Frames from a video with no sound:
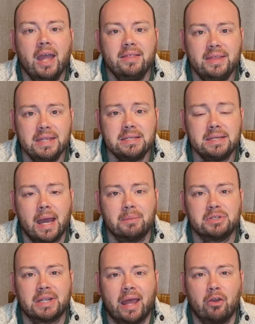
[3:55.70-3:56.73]
These
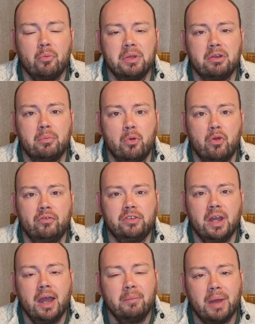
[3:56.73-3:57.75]
snaps cannot be removed,
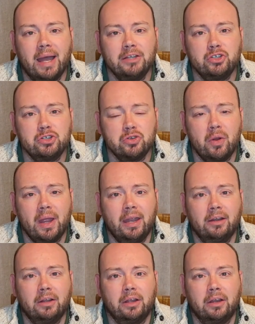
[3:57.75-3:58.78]
but as you saw
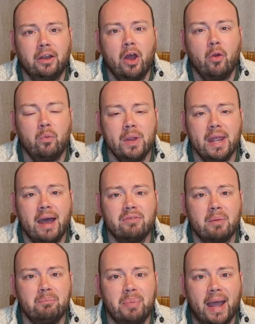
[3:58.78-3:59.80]
earlier, we have
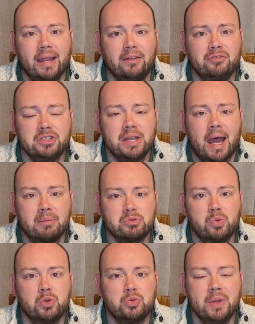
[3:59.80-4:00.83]
a bag of
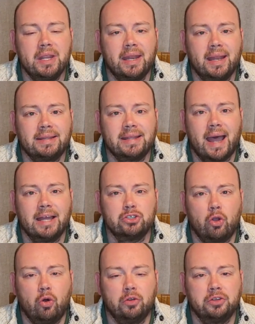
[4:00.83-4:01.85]
snaps which we can attach
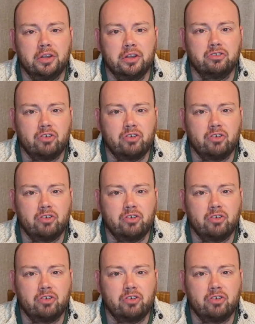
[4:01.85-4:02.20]
onto the